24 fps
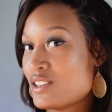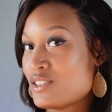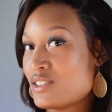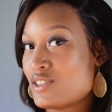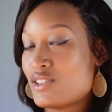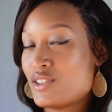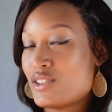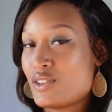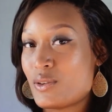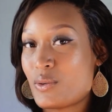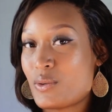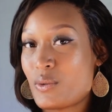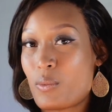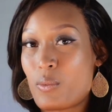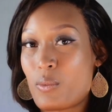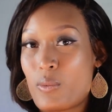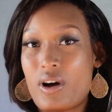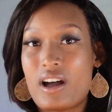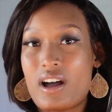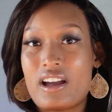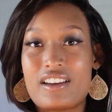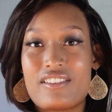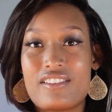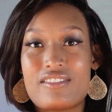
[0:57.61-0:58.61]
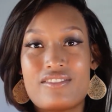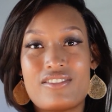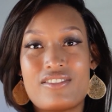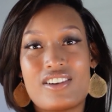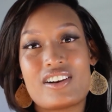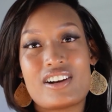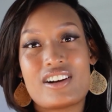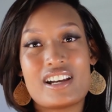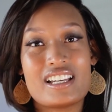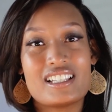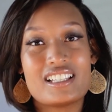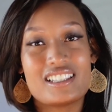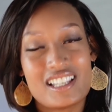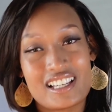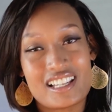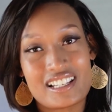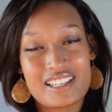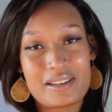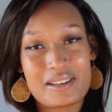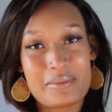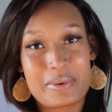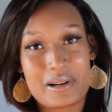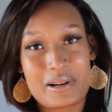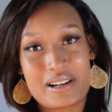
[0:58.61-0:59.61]
to one very
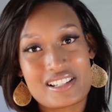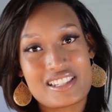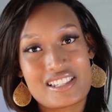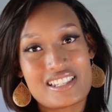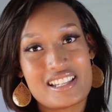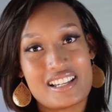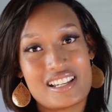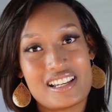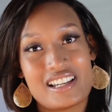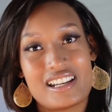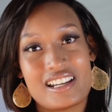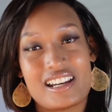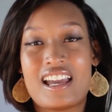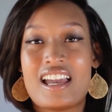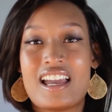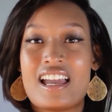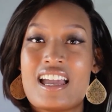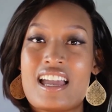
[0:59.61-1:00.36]
lucky person.